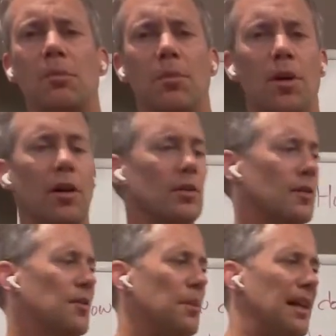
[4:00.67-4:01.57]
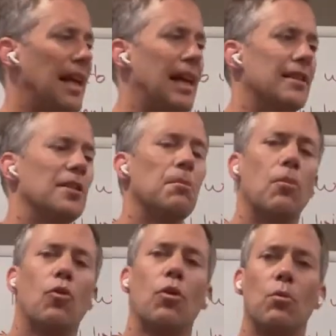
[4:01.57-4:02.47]
bars, it's being added to
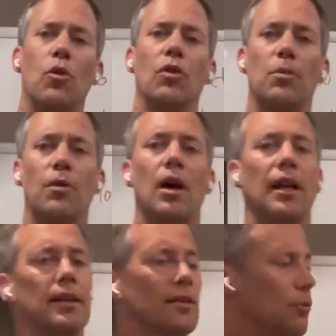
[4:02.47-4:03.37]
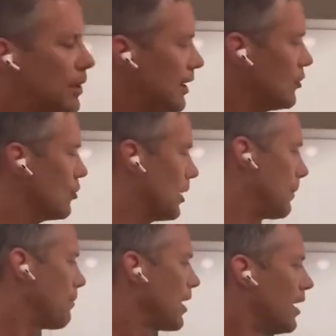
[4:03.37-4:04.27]
more and more of the products that we enjoy.
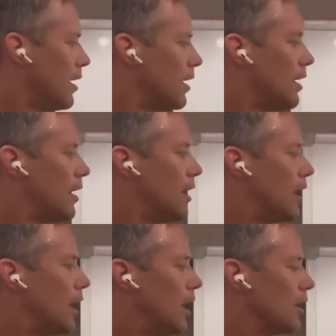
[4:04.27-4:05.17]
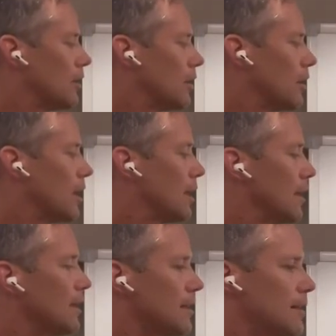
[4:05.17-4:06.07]
Other
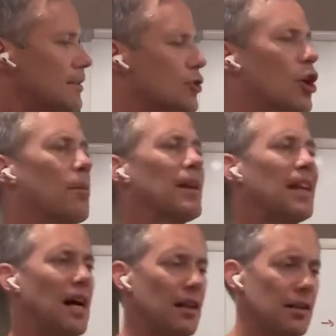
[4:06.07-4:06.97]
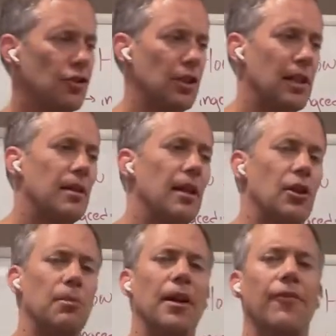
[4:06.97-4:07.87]
terminology that
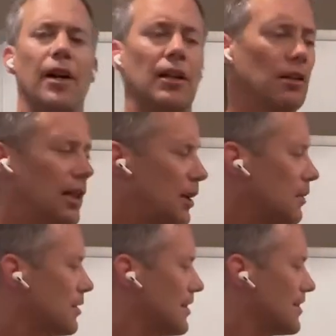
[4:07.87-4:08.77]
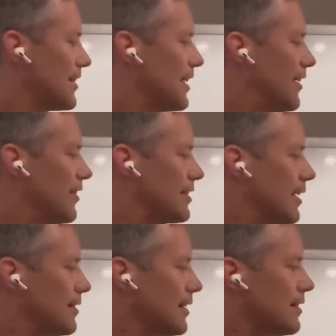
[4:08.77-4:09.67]
you may find on labels is if it
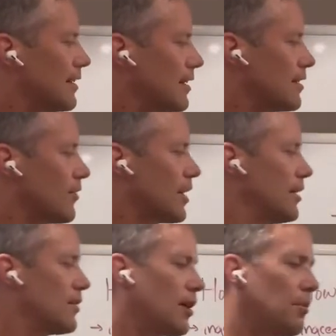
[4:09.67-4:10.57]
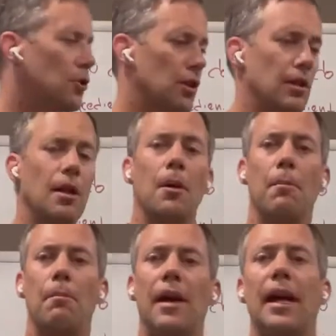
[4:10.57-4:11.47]
says excessive consumption
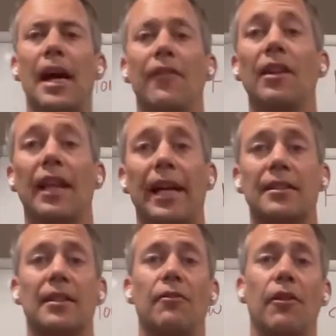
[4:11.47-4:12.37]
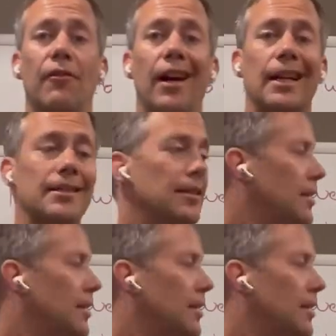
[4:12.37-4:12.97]
may have a laxative effect.